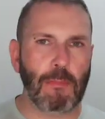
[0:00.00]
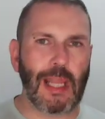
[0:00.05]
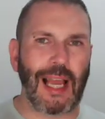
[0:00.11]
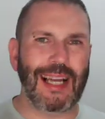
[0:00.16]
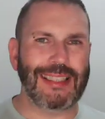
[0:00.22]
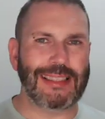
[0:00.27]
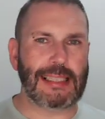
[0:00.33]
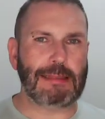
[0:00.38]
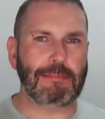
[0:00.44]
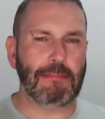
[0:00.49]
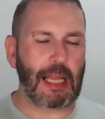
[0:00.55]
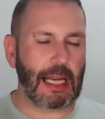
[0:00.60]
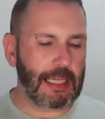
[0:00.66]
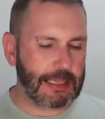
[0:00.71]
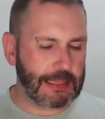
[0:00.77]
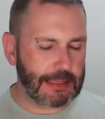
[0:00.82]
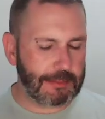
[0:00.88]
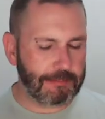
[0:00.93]
I
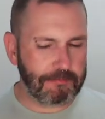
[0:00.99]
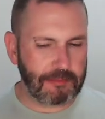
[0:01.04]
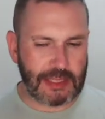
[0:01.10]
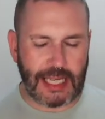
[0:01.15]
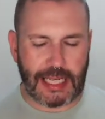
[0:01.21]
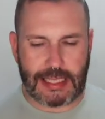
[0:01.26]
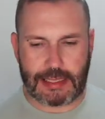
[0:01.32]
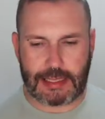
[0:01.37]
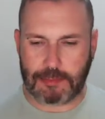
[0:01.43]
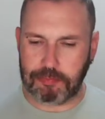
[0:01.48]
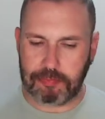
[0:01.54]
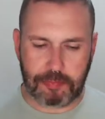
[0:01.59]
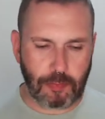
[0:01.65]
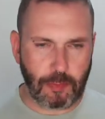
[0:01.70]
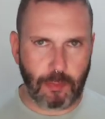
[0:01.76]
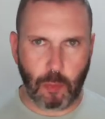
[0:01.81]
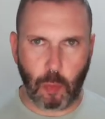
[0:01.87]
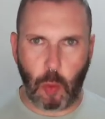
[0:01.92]
can taste
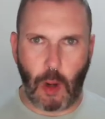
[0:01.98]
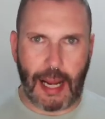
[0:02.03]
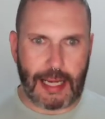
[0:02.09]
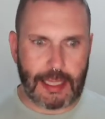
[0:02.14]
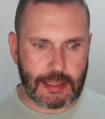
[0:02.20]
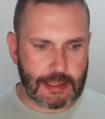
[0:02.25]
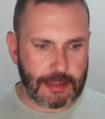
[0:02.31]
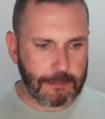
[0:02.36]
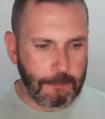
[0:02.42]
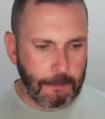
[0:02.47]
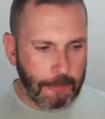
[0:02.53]
wax.